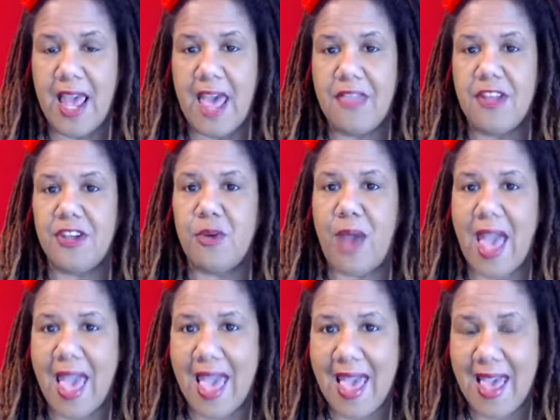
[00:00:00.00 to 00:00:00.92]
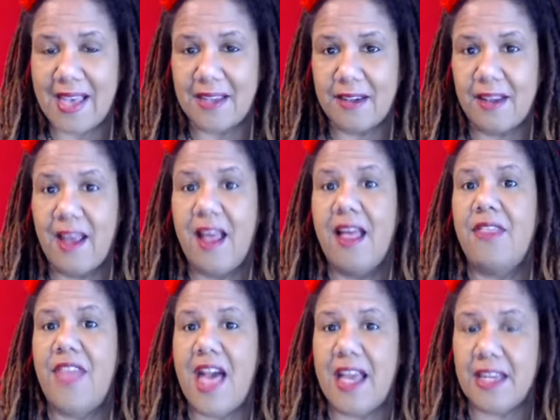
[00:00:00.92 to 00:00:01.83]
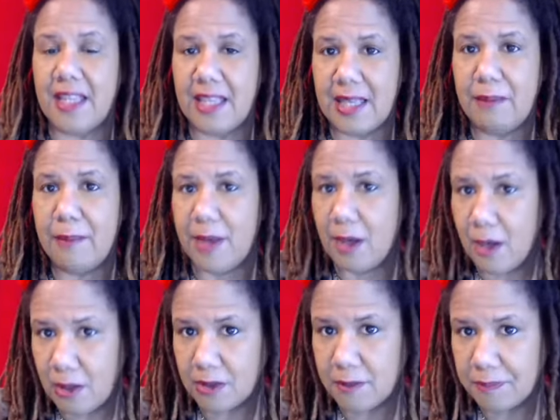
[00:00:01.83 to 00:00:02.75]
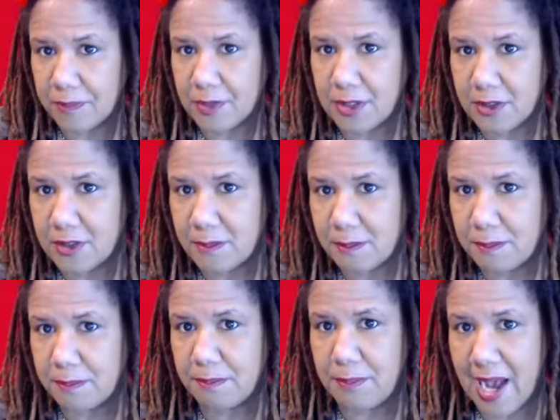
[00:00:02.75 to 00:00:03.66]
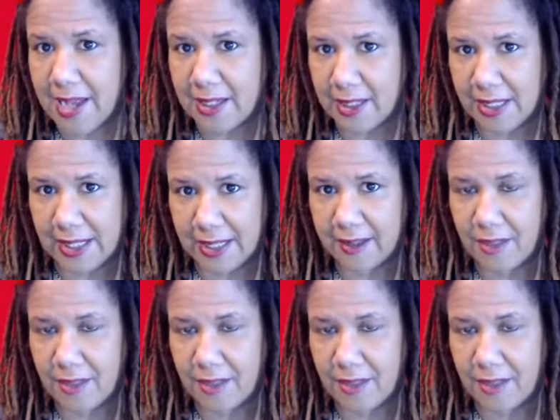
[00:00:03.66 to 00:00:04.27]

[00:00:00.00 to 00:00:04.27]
and then you add that email buy link